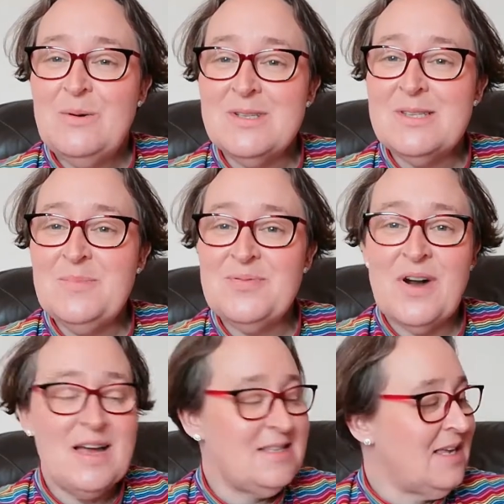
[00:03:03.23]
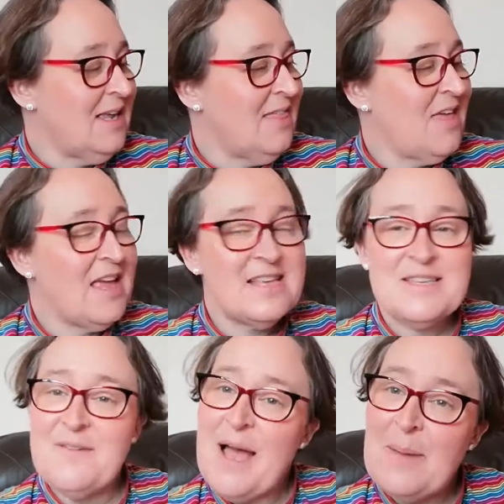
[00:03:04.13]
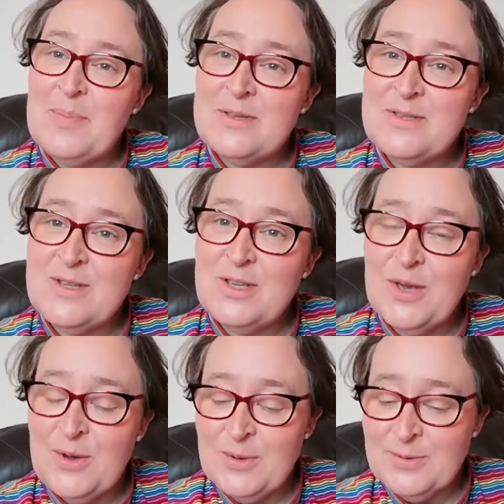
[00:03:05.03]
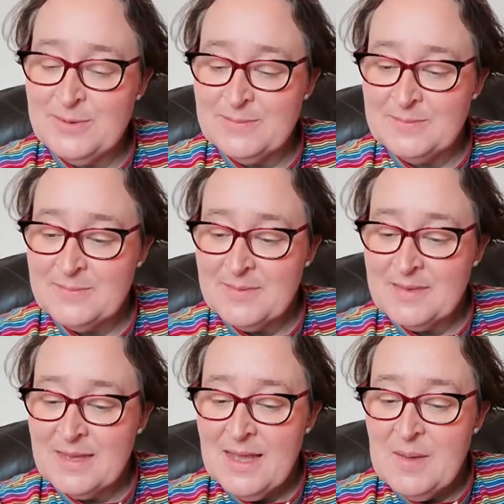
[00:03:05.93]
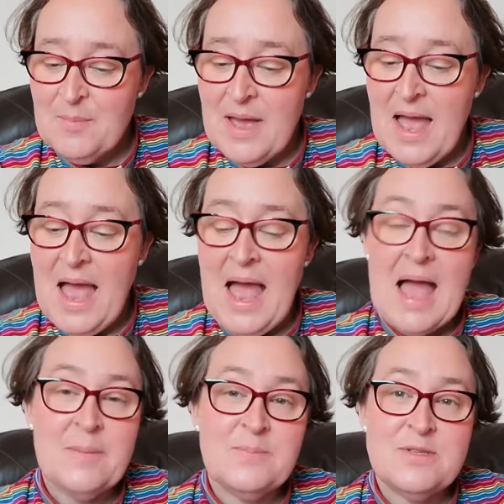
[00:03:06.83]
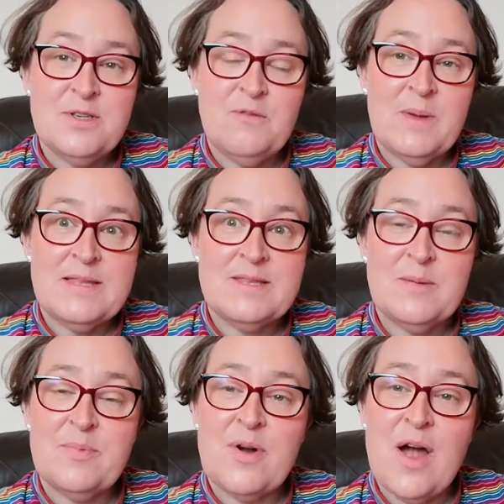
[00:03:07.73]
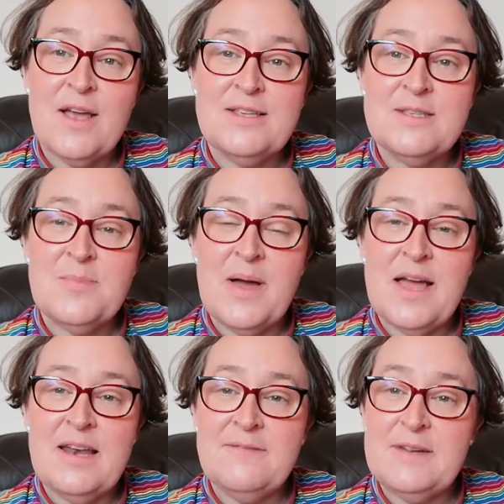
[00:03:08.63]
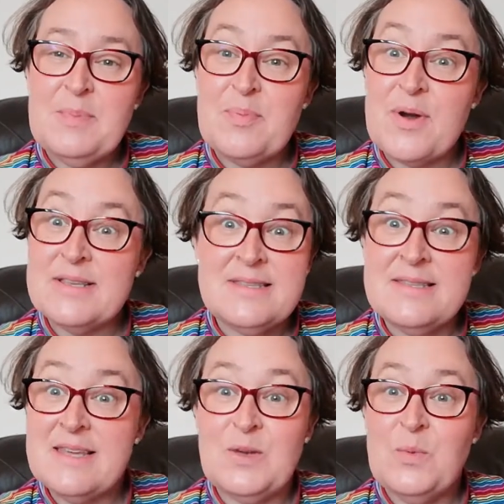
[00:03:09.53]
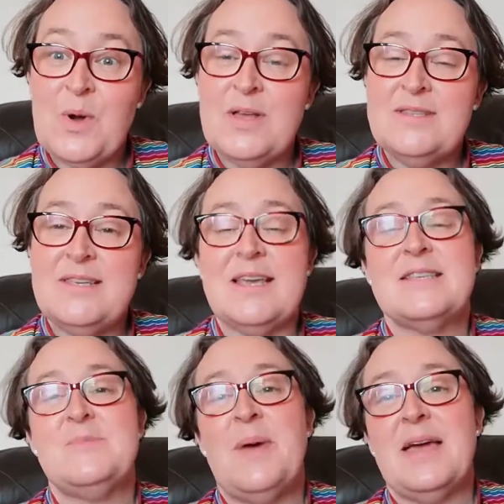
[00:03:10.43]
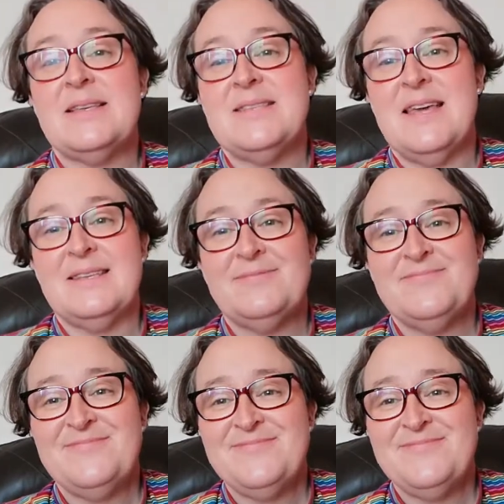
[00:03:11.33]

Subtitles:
What surprising things have happened to you? Perhaps you've been surprised by a lovely present that you weren't expecting.